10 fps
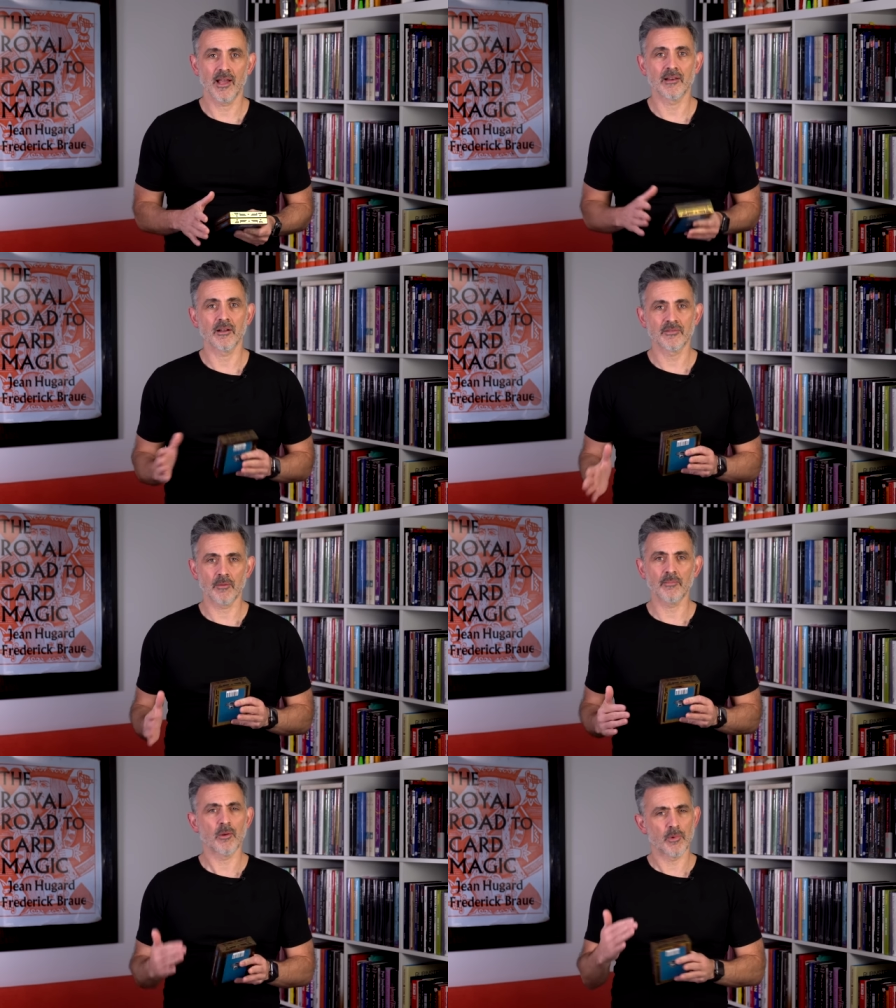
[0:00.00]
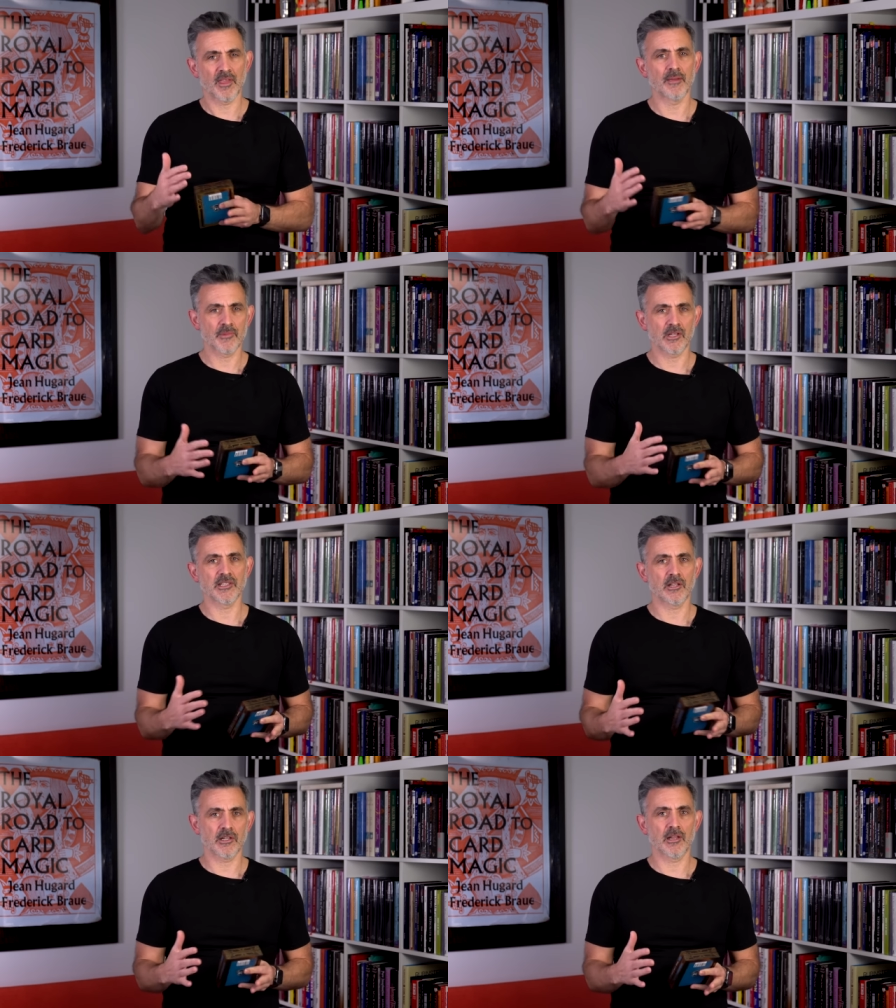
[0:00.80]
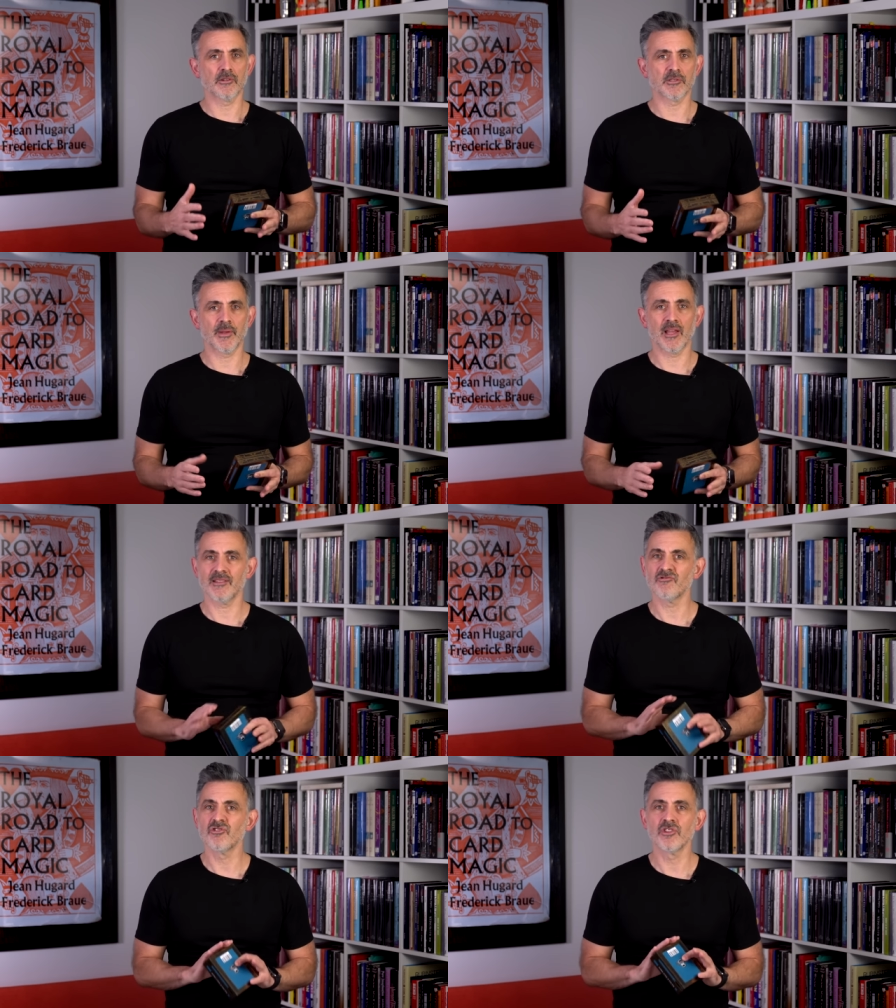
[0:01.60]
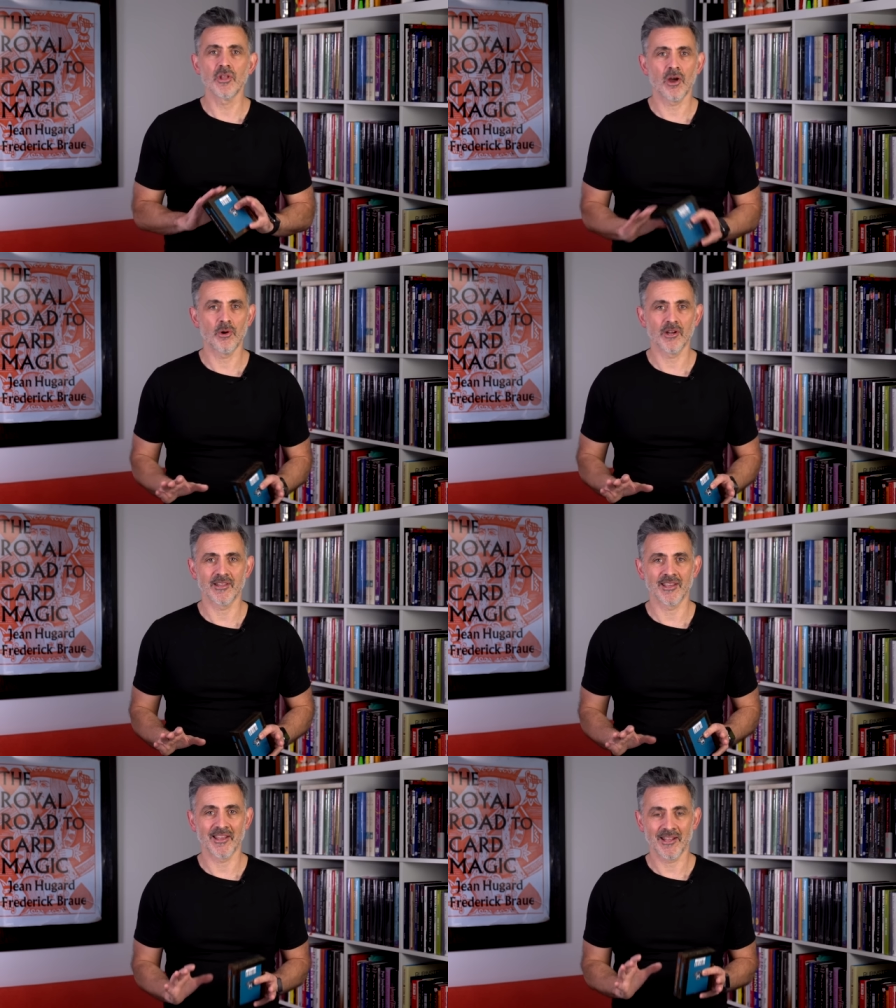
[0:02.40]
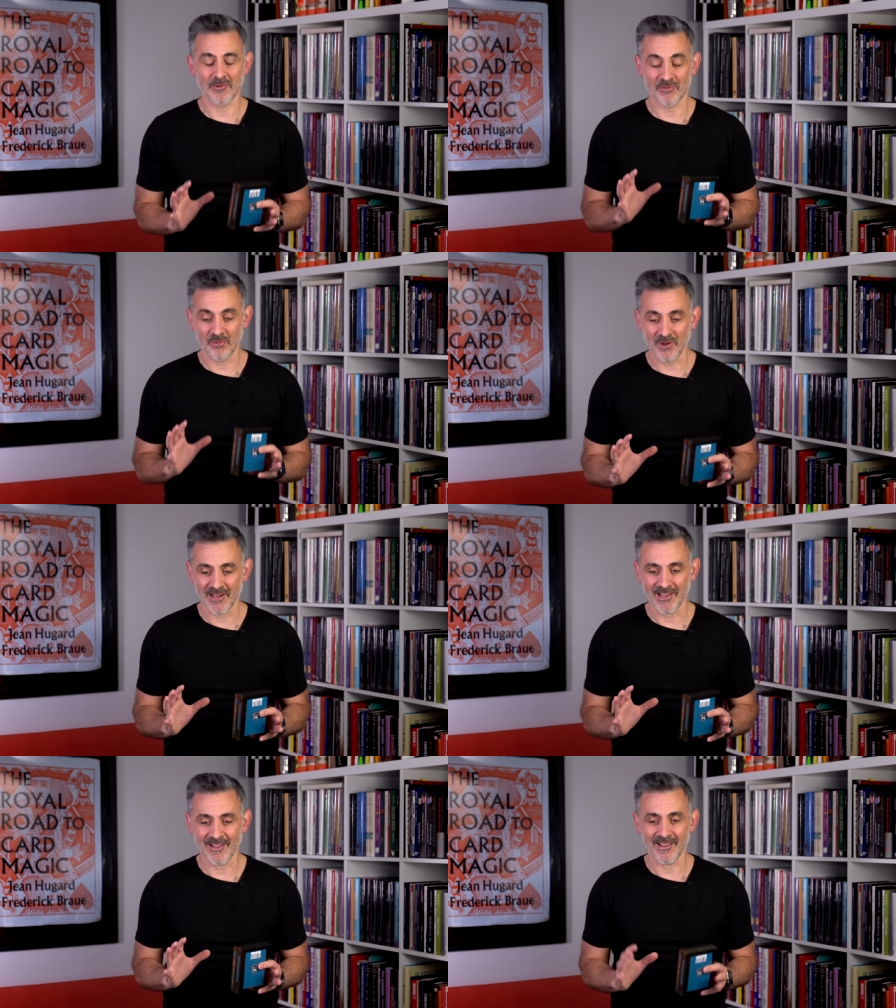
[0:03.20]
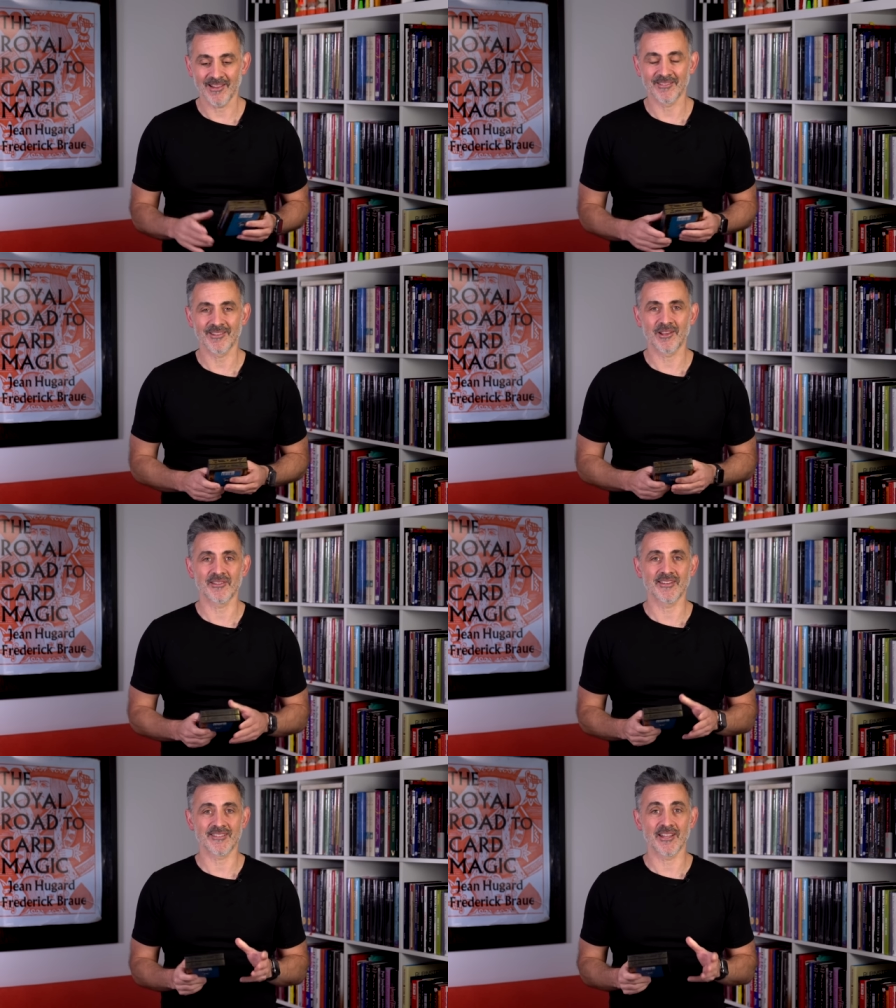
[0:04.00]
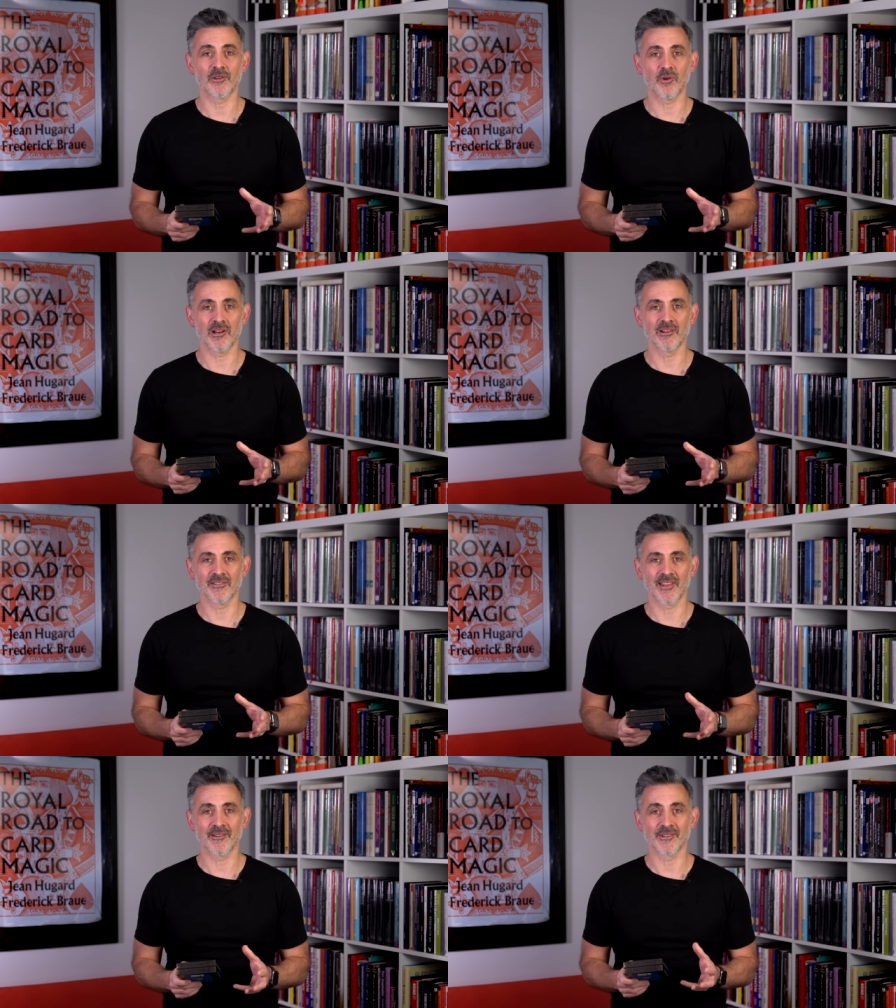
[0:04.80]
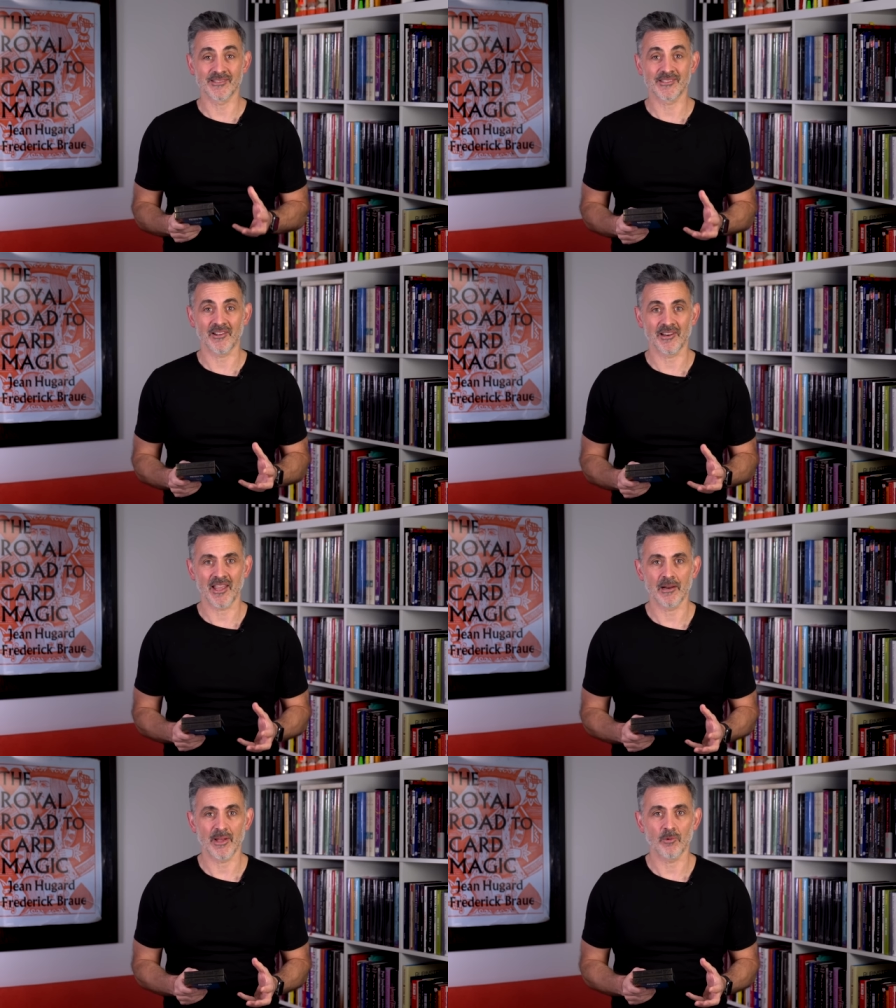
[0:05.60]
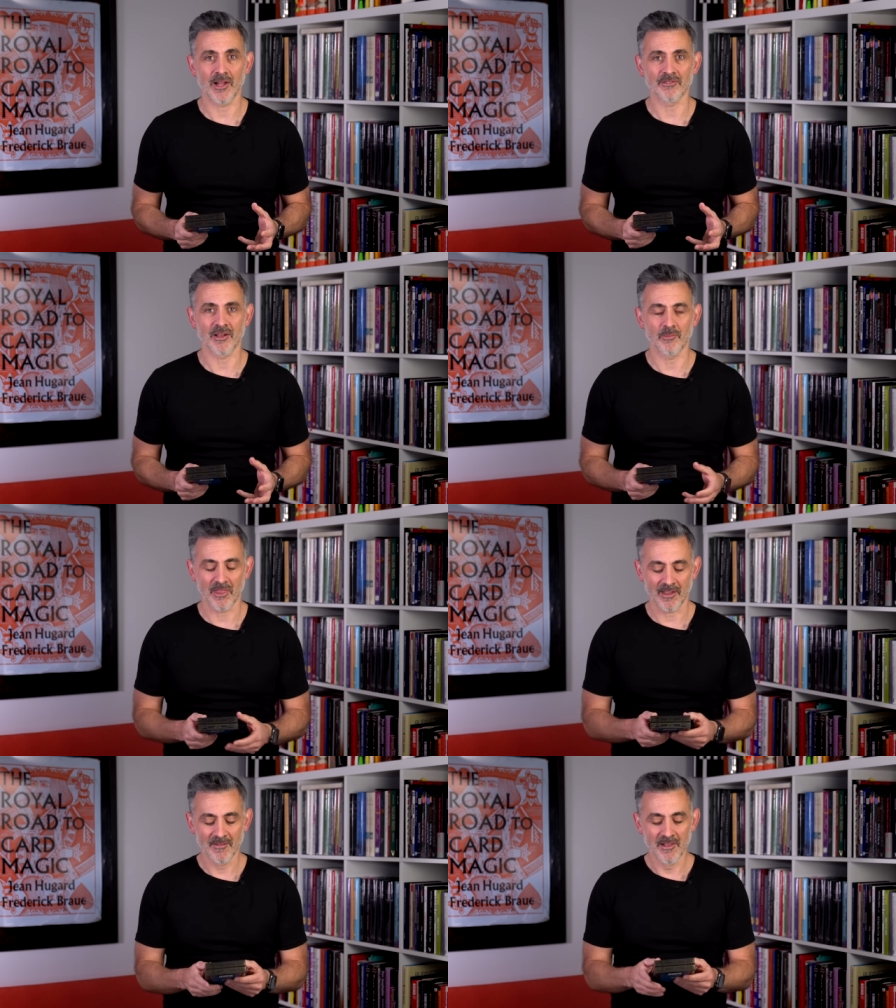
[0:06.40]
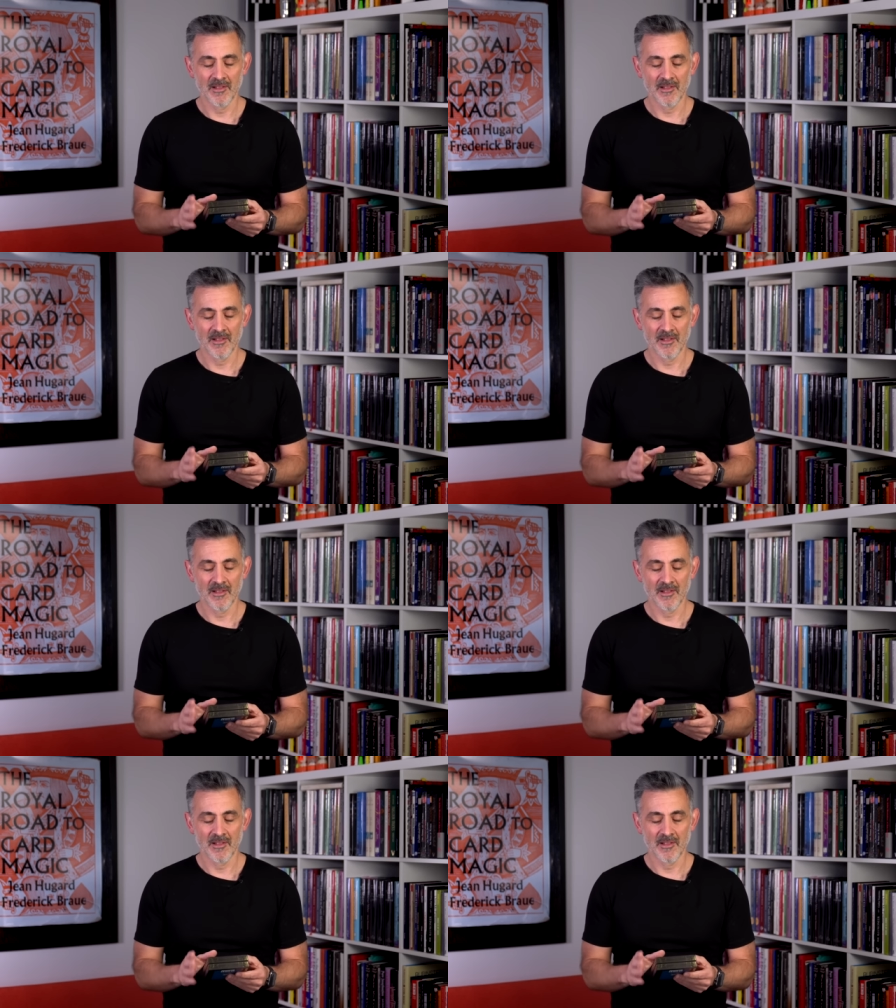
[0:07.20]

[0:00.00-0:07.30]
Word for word: And I don't mind with him because he kind of knows a bit. No idea. He was really, and because he's seen quite a lot now, he's kind of getting a bit wound up with it.